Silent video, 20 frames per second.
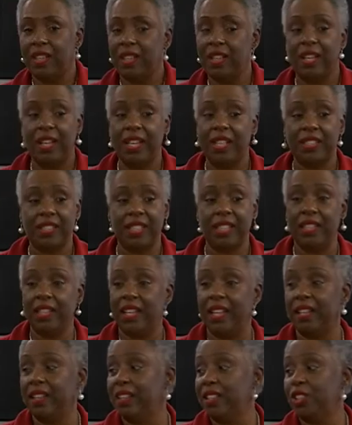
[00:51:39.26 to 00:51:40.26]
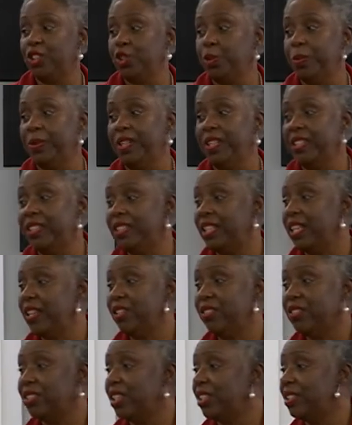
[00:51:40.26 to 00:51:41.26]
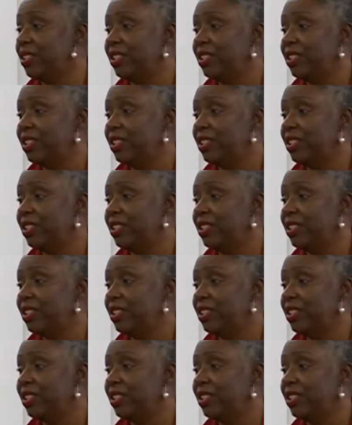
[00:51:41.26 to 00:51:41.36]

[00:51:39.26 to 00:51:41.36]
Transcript: It is, and, and the Jubilee Singers are